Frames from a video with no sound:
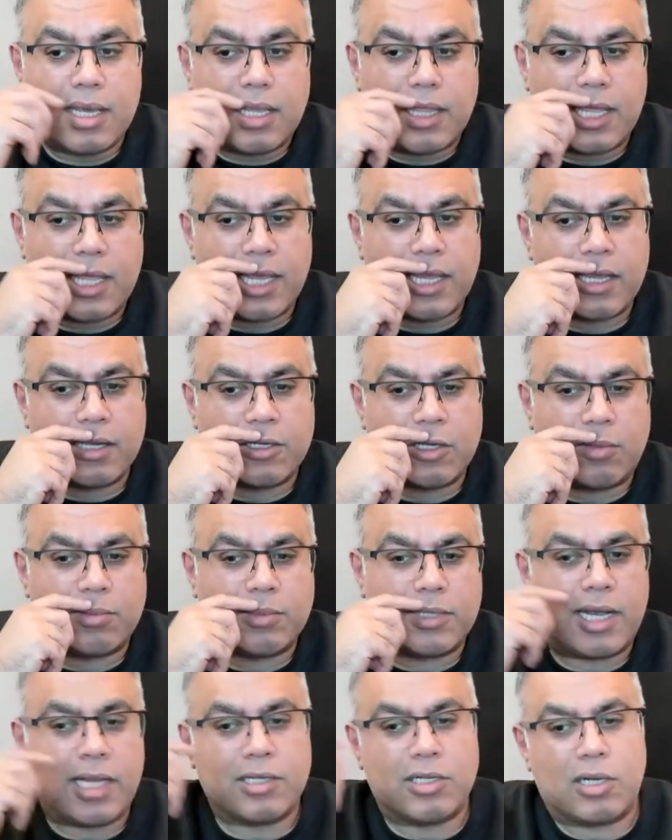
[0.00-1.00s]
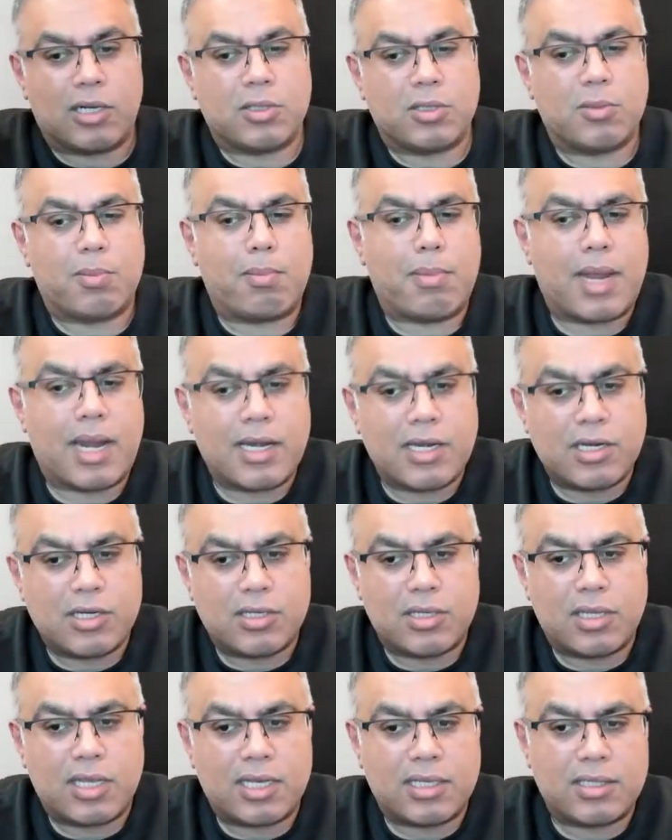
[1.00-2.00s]
They adopt Agile to
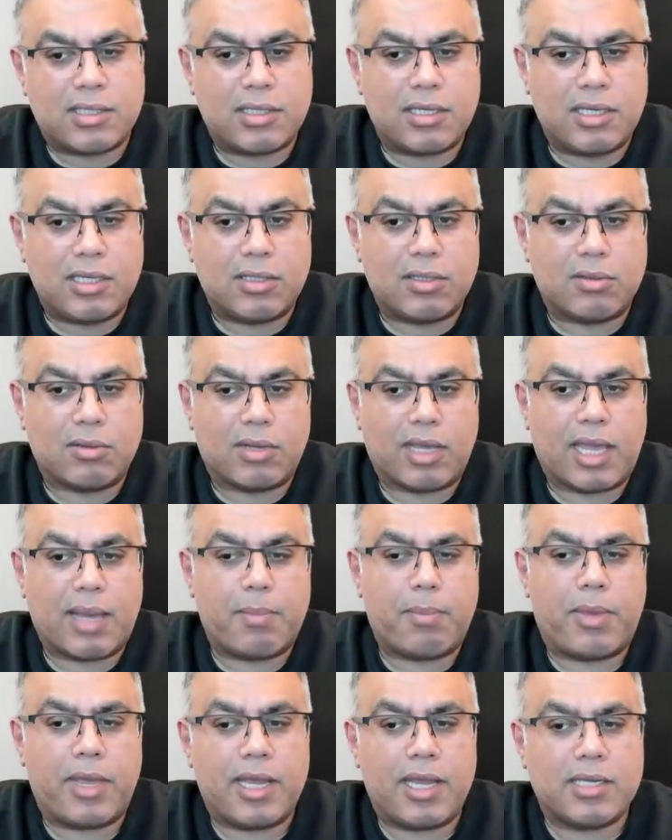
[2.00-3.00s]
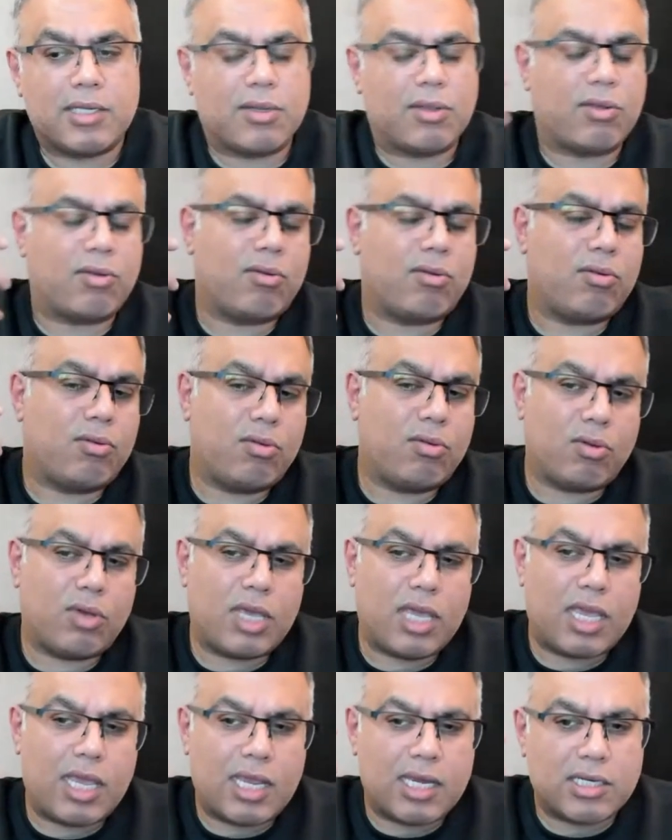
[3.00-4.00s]
manage their seasonal campaigns through
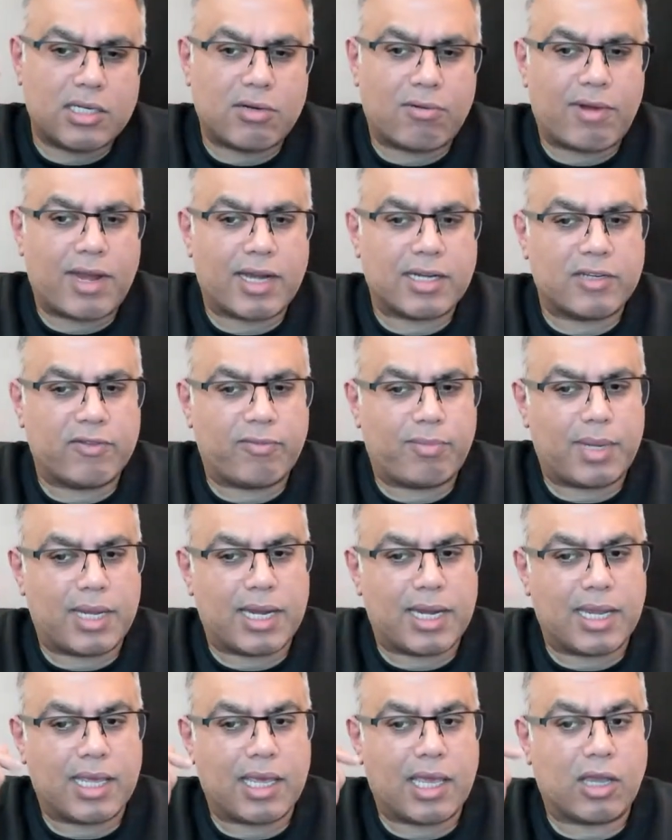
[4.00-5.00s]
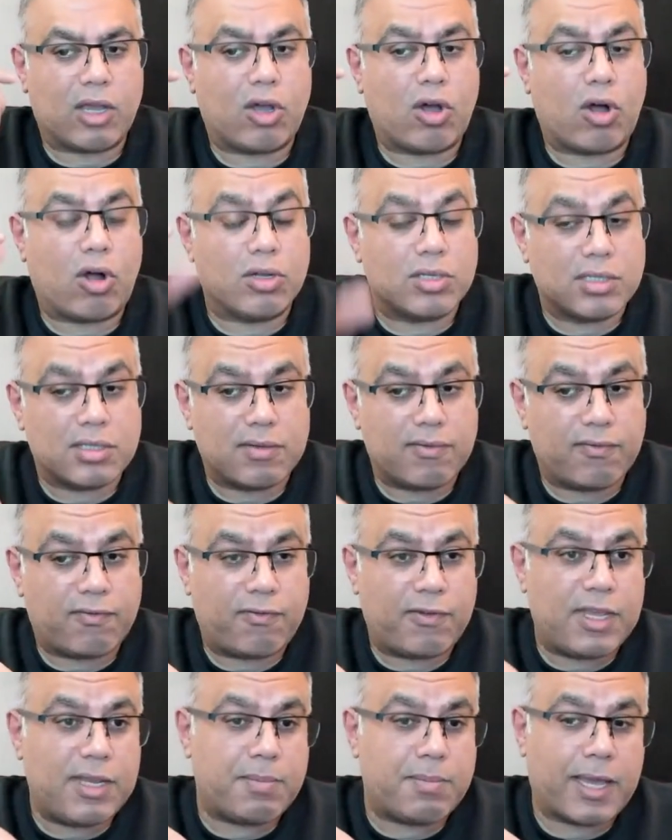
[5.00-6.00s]
interactive planning and constant
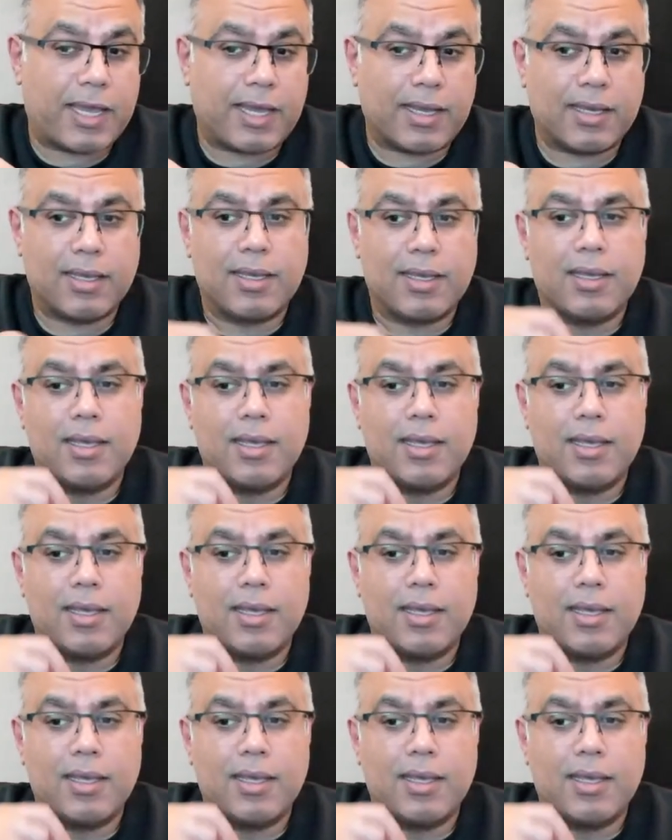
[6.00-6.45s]
feedback.